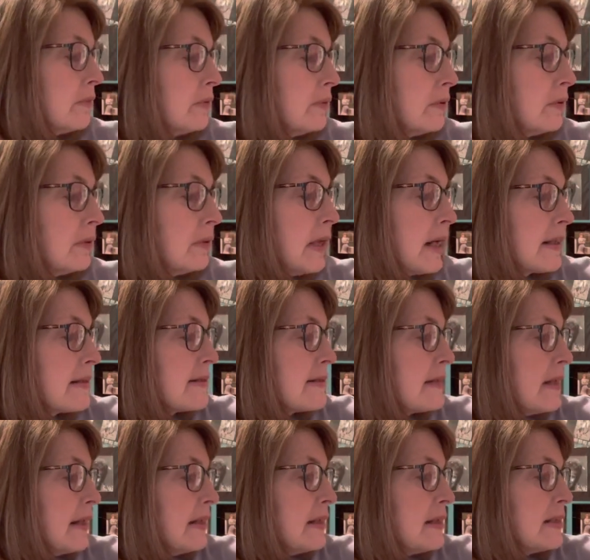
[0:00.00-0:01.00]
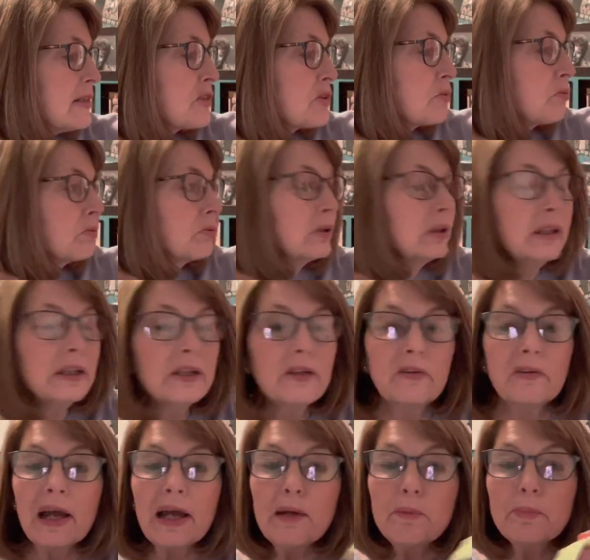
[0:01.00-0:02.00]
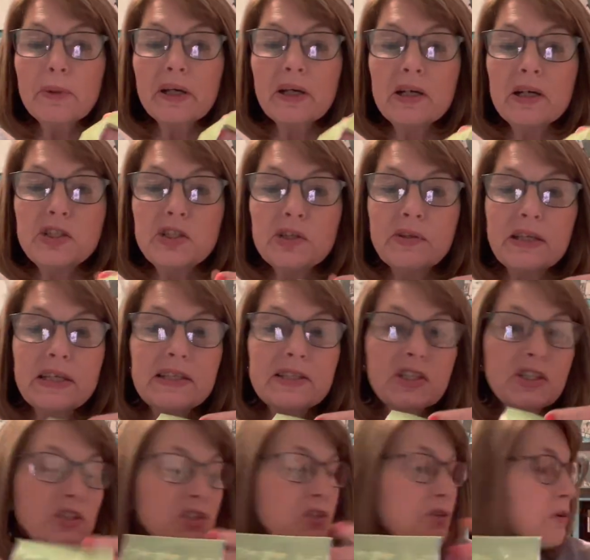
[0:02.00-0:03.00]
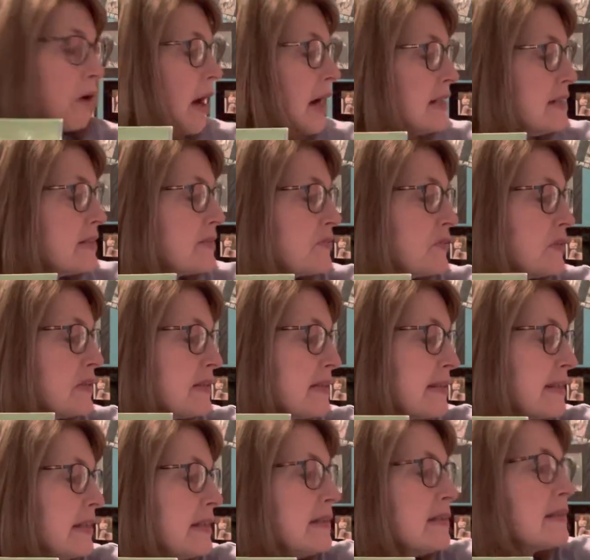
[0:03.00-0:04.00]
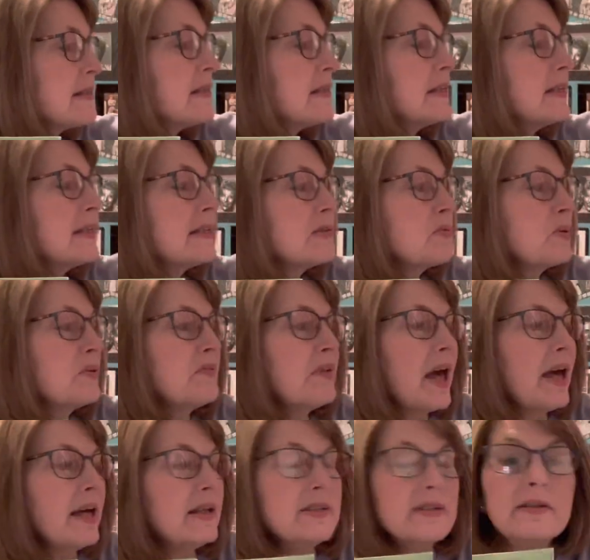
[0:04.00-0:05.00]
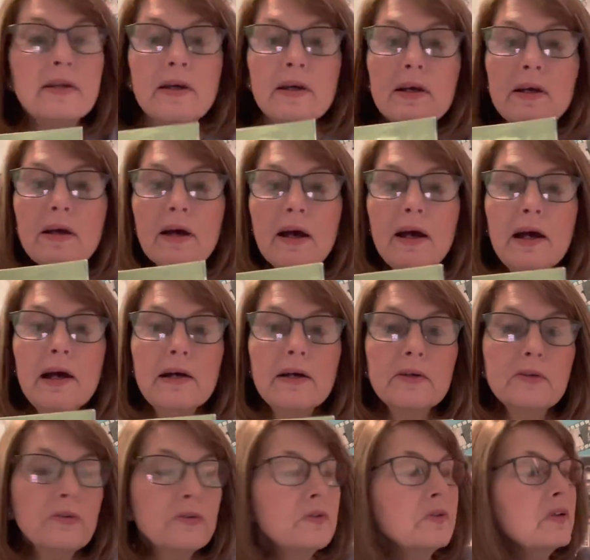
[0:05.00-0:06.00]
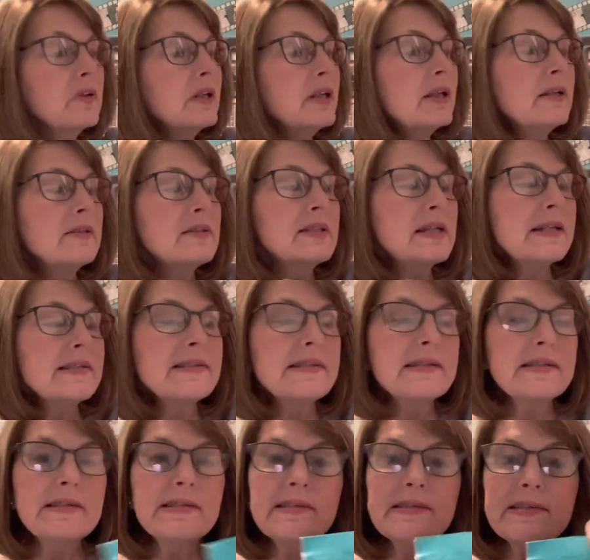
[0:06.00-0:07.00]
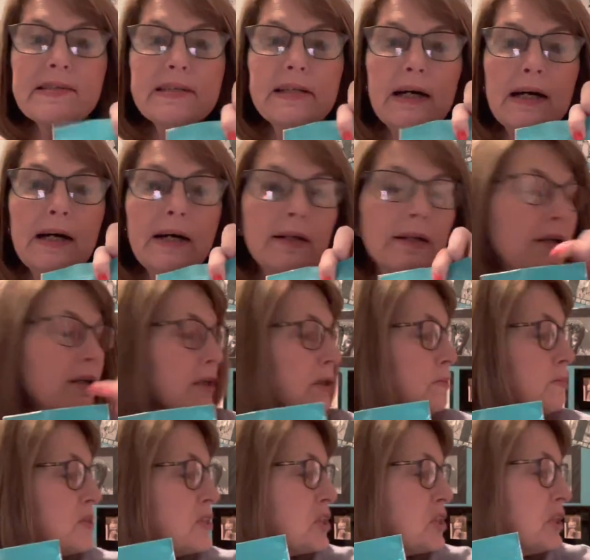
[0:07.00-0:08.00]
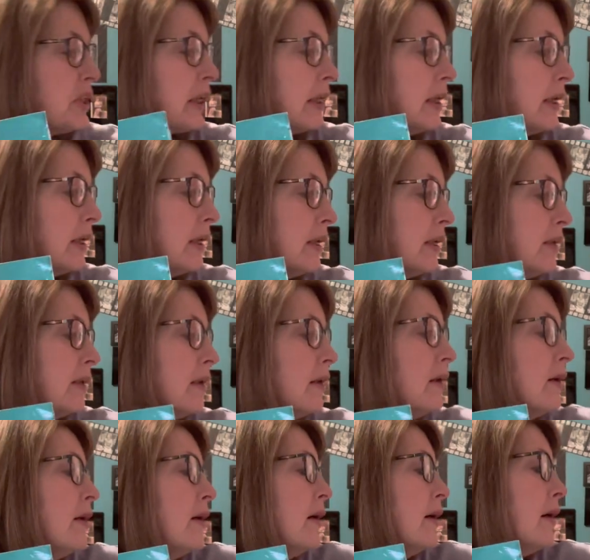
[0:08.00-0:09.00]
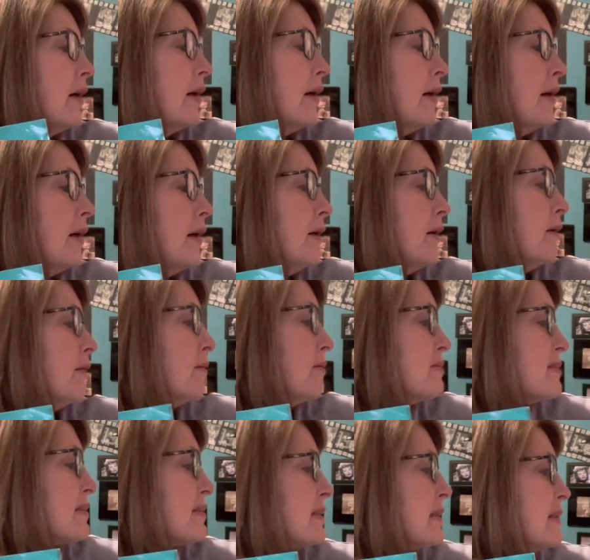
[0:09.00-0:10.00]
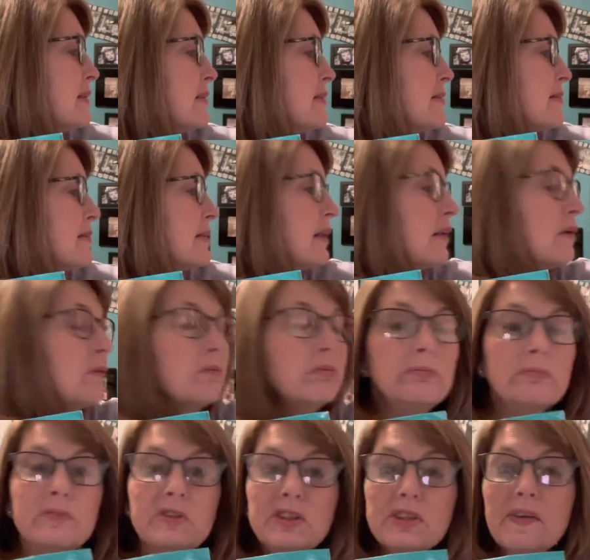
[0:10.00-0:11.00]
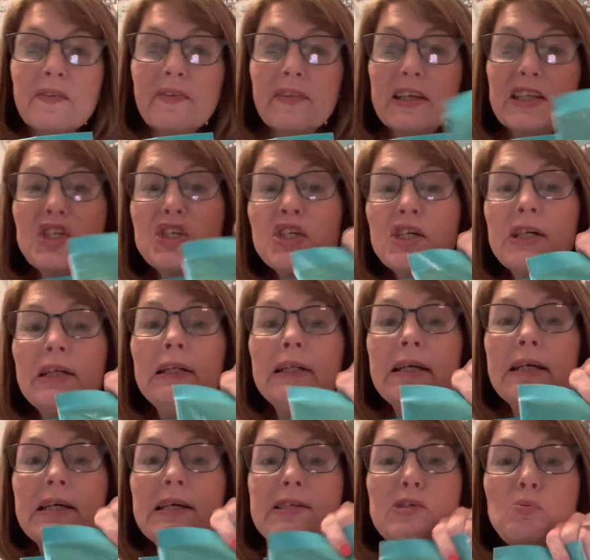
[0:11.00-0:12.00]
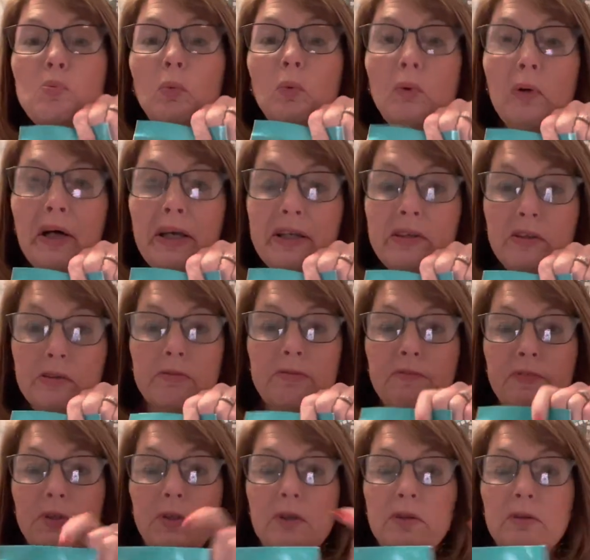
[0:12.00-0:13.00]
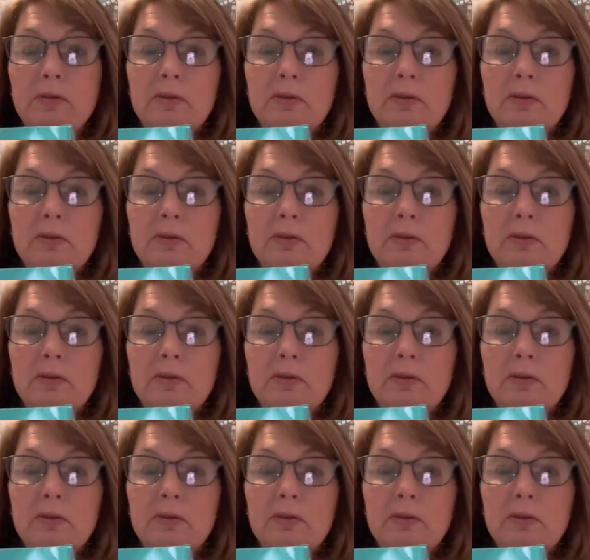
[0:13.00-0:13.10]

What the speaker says: Like I said, it's really great because you get to try different seasonings. We've had Greek, Tuscan style herb chicken. I was gonna see, the chili is wonderful.